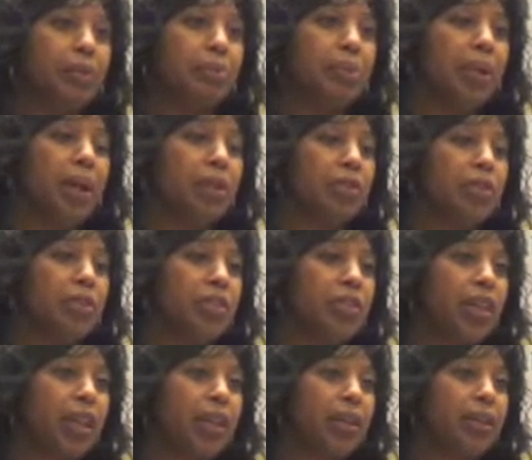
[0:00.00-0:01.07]
am proud to
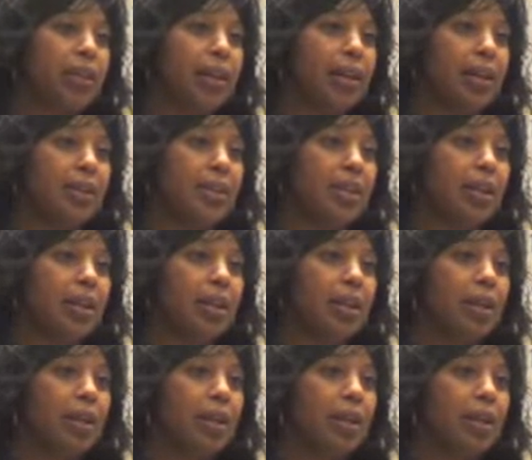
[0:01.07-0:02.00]
say that